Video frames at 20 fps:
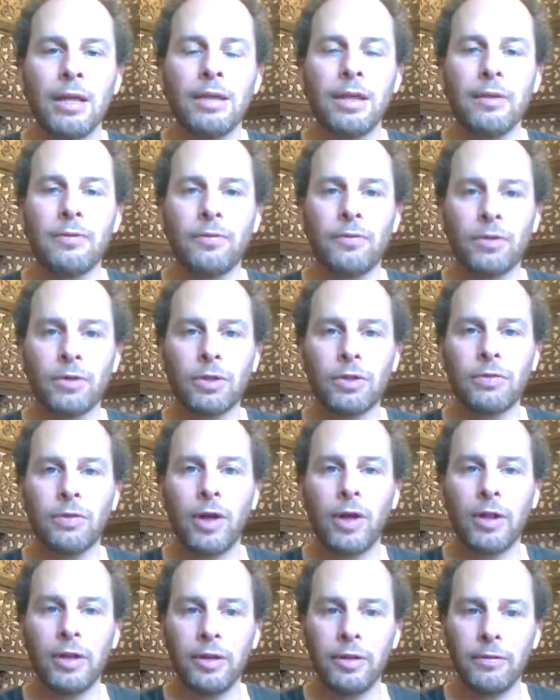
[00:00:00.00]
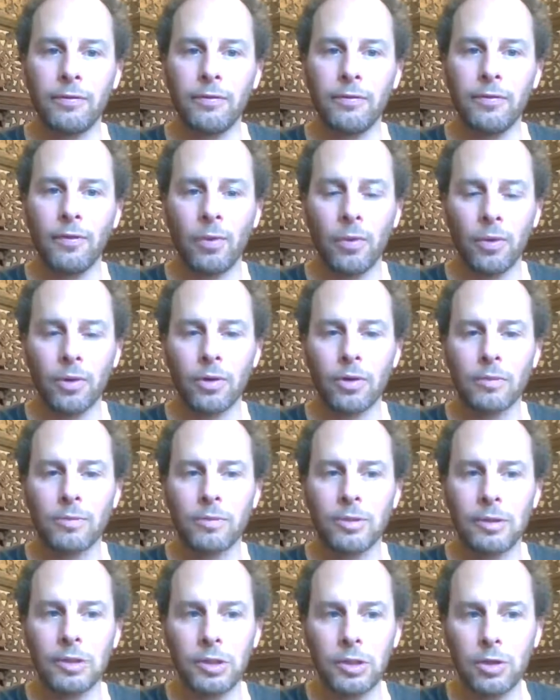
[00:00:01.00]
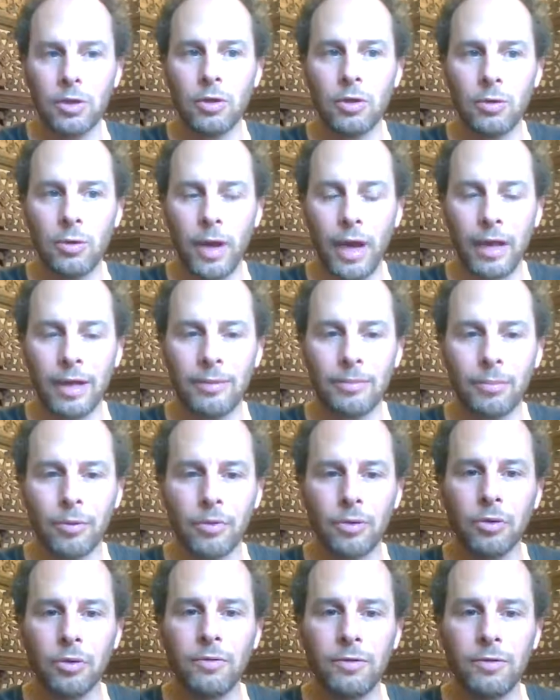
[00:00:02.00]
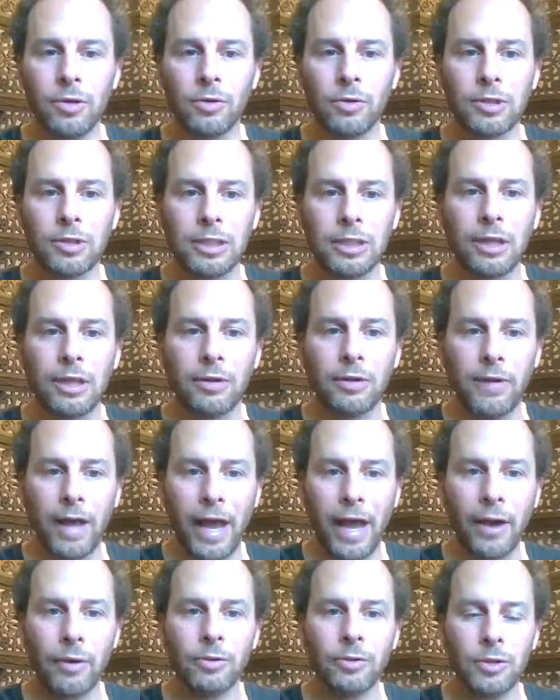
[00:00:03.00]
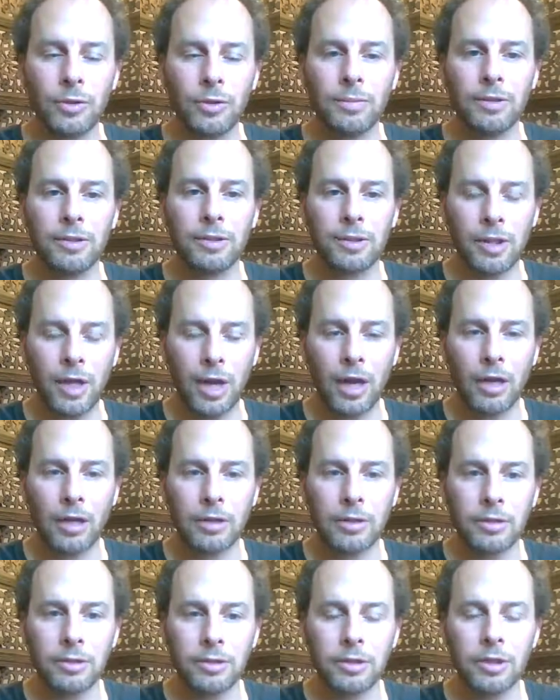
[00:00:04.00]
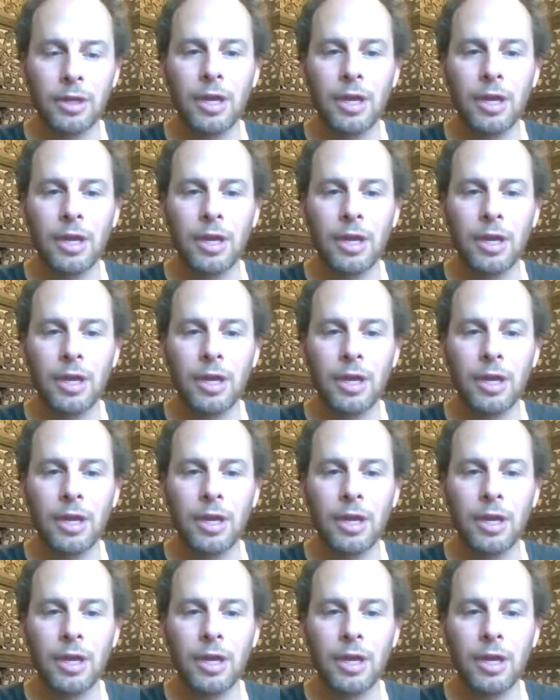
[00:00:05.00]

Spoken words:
then first of all, it informs you and improves your skill of how to massage.